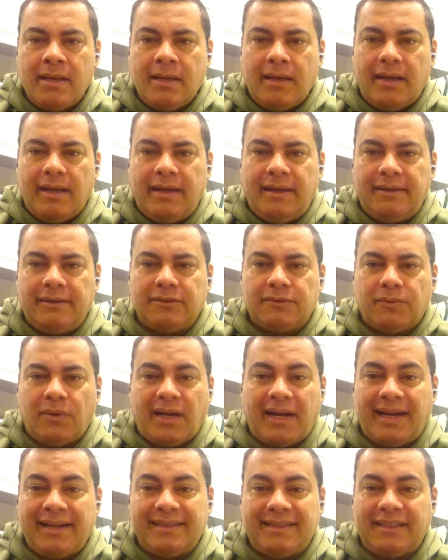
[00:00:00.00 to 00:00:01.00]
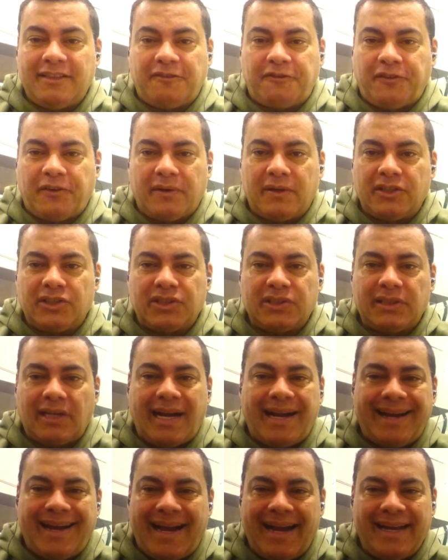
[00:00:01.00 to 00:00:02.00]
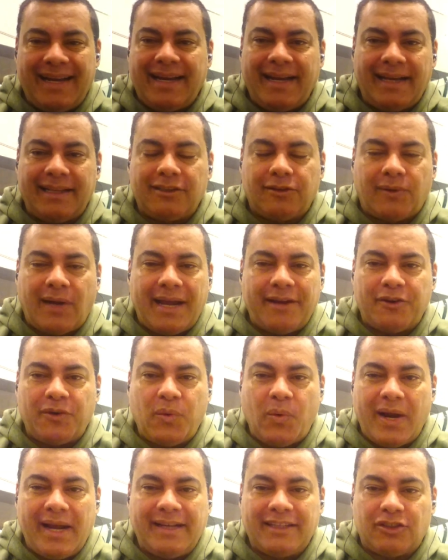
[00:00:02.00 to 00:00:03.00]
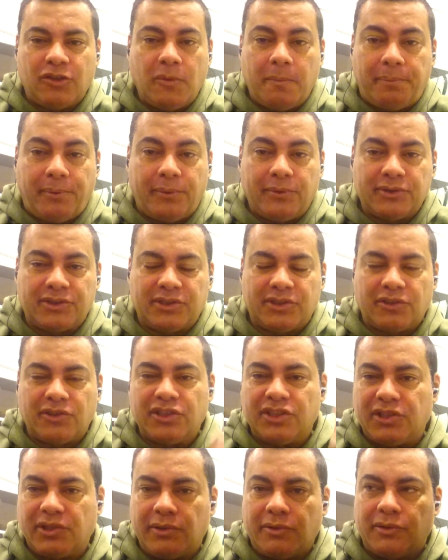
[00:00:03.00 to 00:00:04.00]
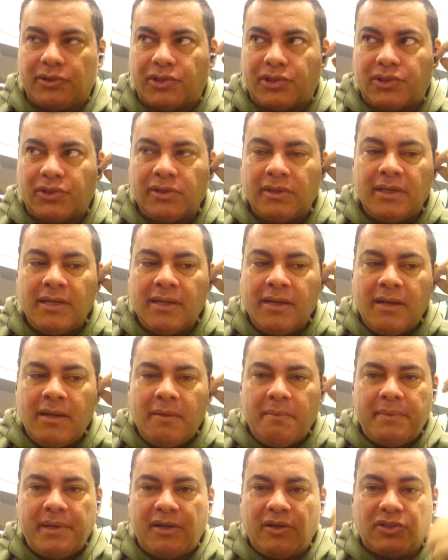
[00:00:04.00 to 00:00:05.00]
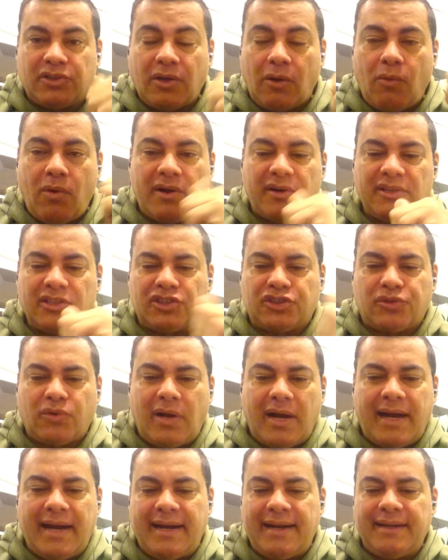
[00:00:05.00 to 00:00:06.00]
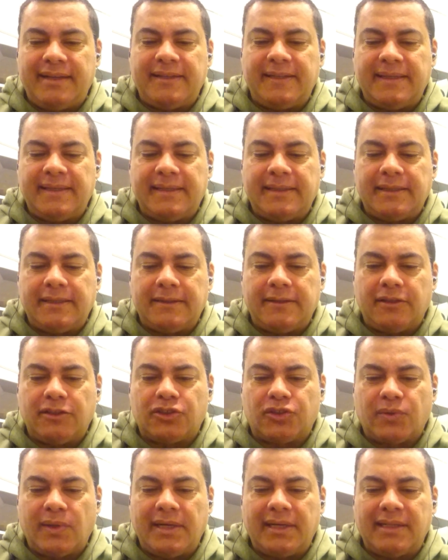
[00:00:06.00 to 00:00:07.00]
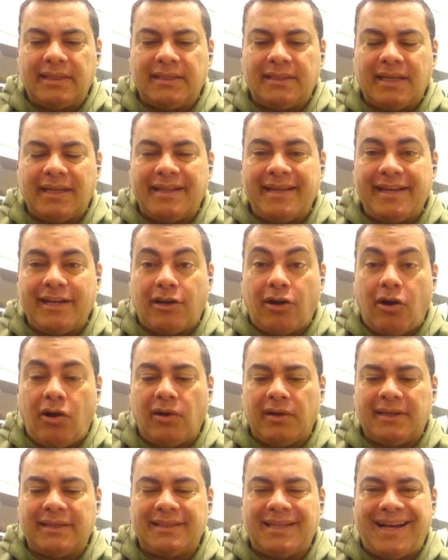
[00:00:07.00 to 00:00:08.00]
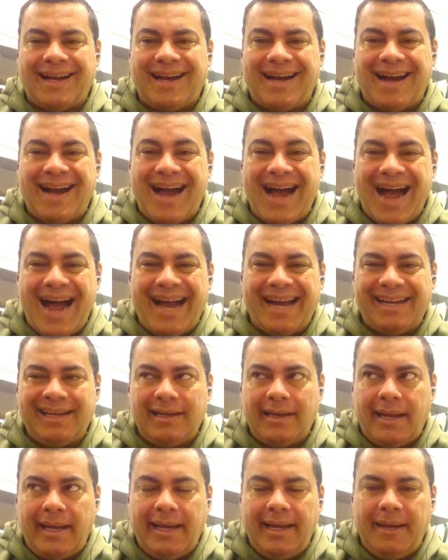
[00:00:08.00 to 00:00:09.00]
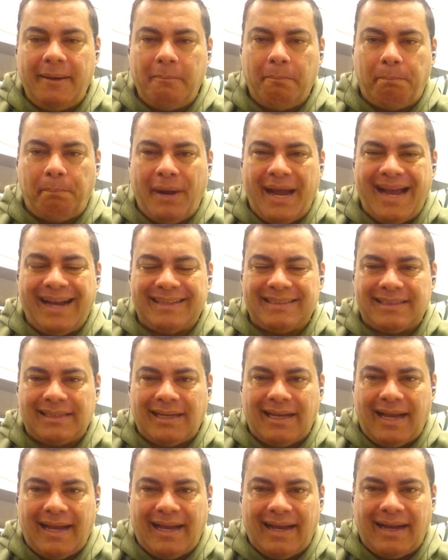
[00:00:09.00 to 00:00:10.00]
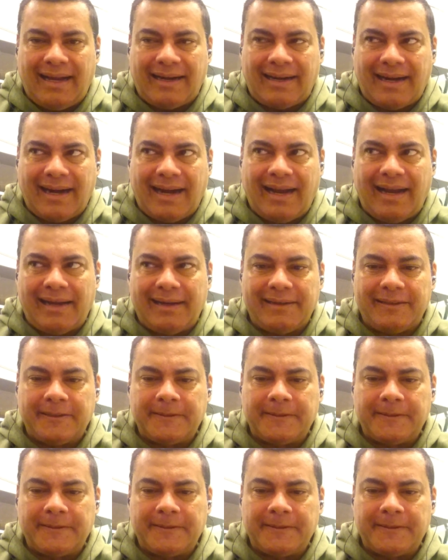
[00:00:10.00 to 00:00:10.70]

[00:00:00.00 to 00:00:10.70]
And what I did first is I head right away to Booster Juice because I want to try the drink that they call it a high impact Acai.